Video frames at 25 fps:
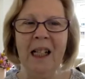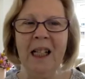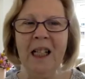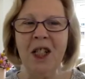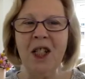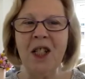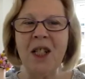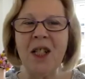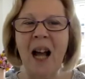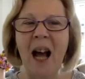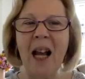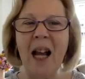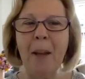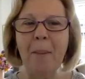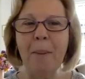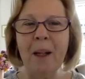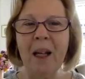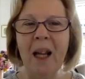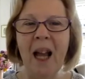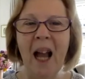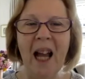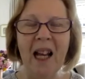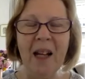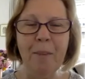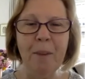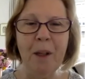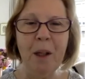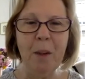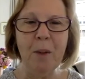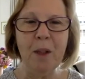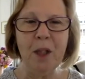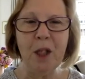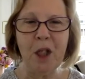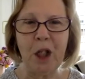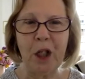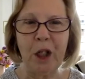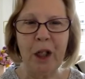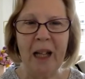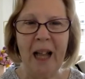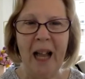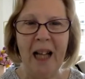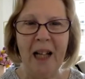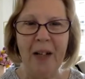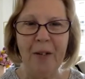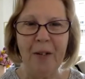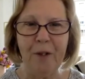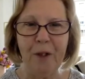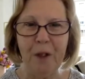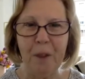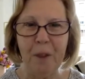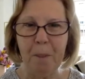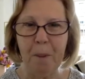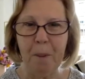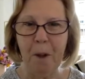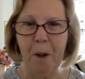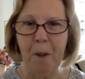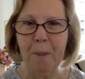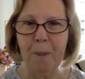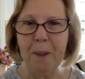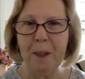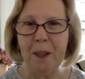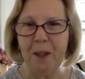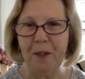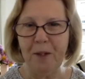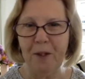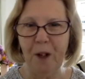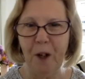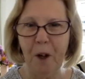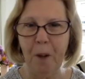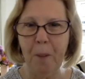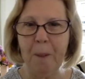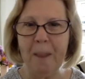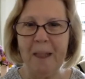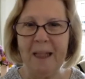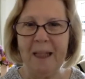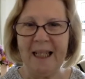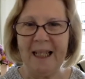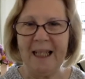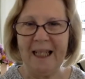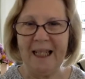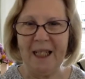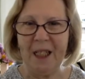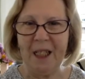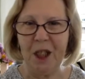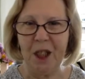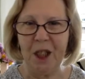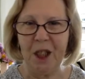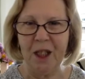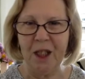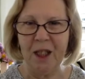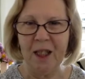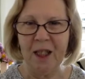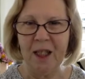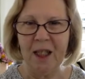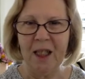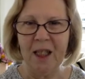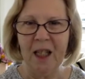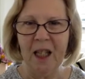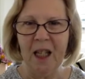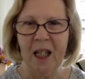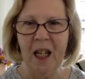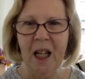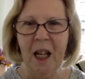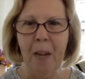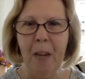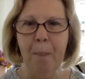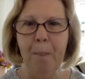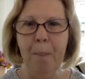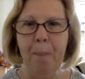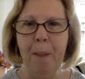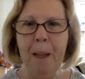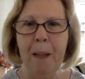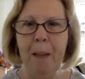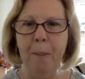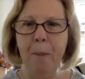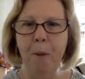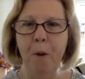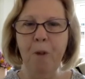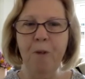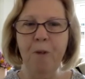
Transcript: Startup Academy was created for the purpose of helping teachers be more